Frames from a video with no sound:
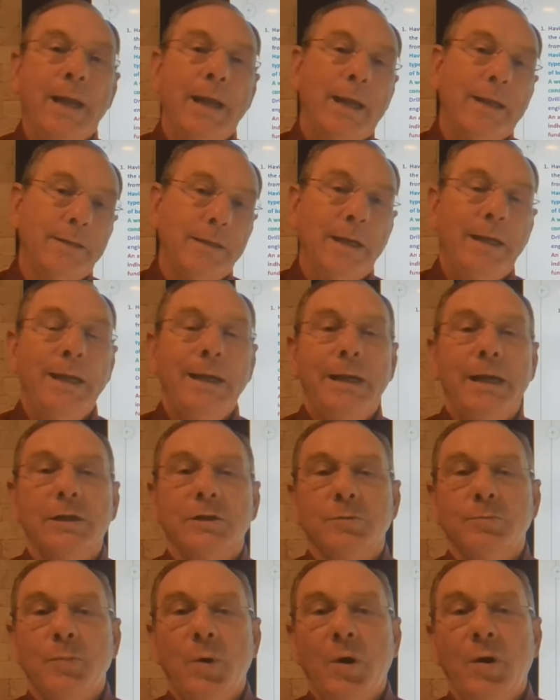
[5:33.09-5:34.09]
And then he
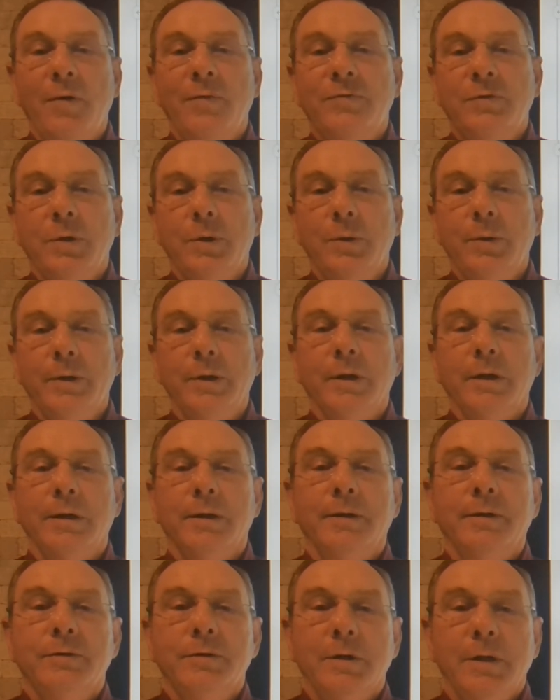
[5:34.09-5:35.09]
gets moved to
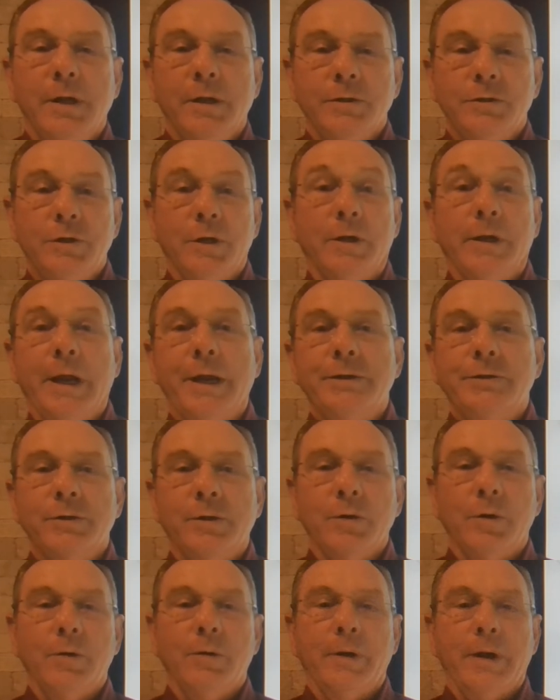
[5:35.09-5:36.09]
a
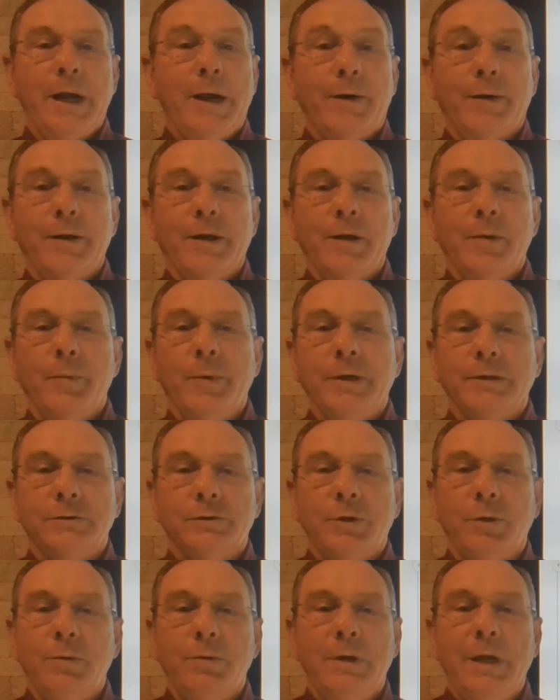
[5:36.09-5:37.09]
geological area
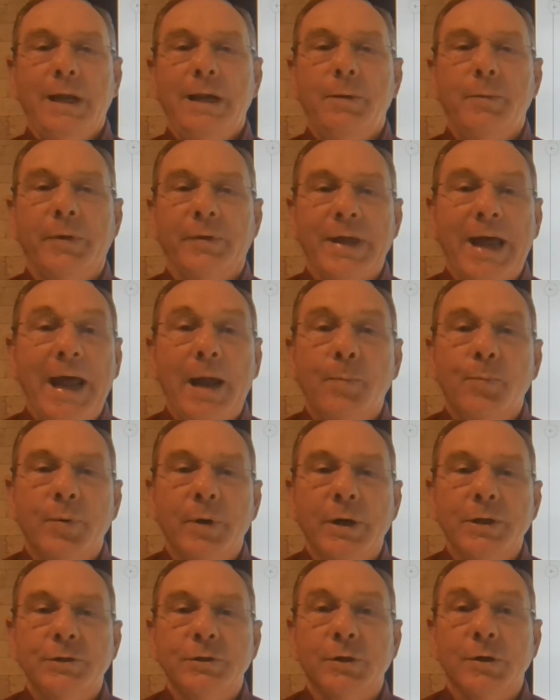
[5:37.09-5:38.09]
which you're dealing with high
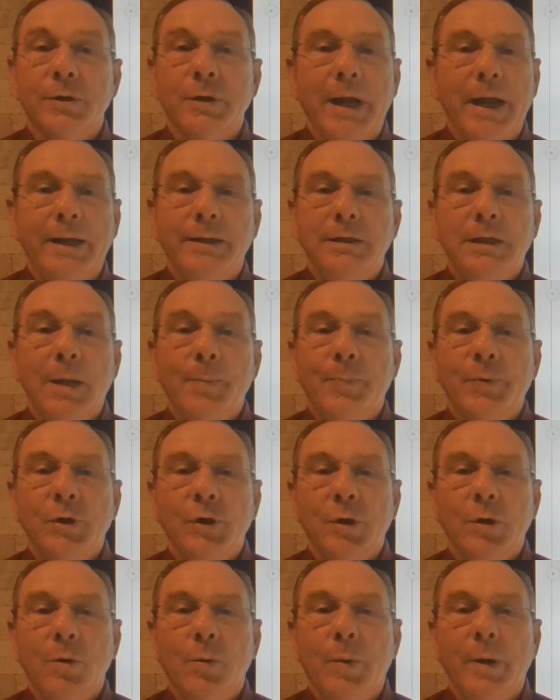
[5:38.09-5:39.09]
pressure, high
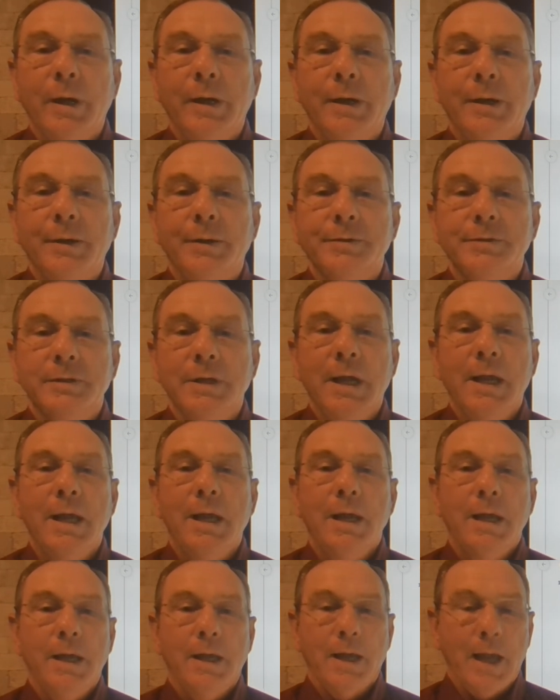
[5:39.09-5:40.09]
temperature wells,
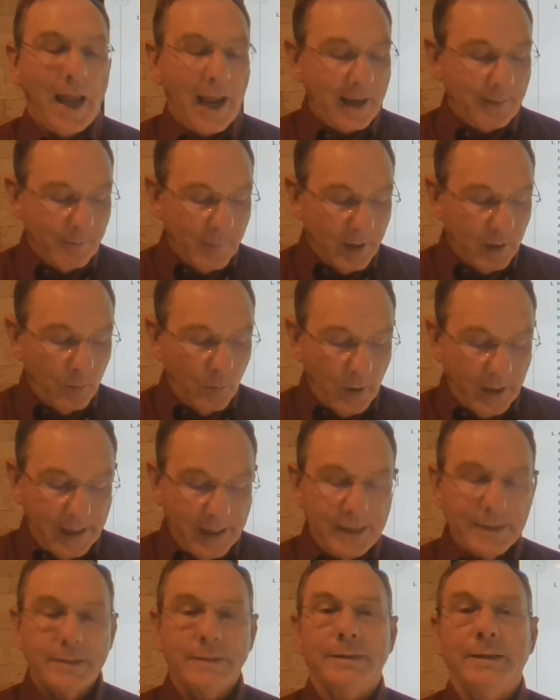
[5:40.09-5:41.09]
high mud
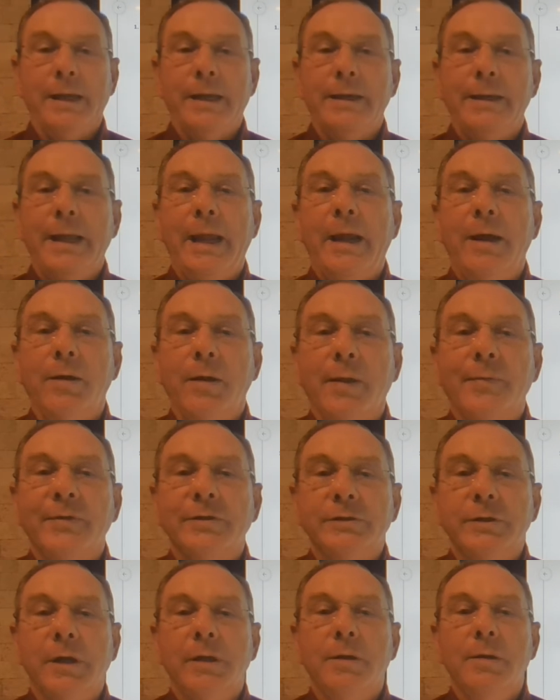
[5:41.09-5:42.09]
weights, and now all of a
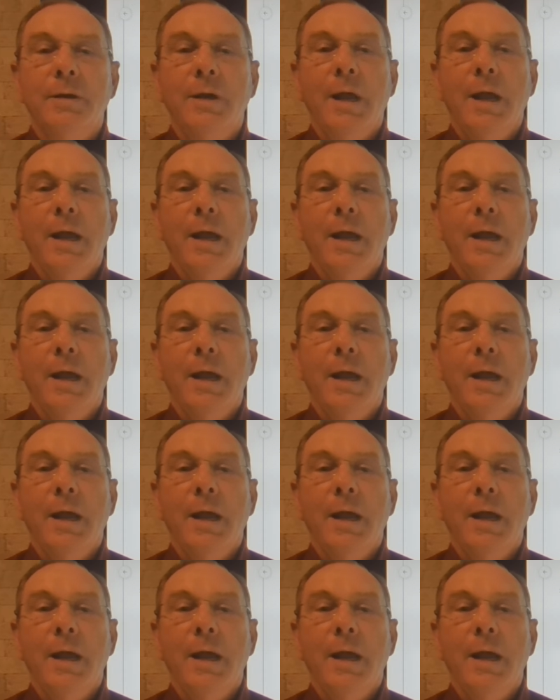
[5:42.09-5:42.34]
sudden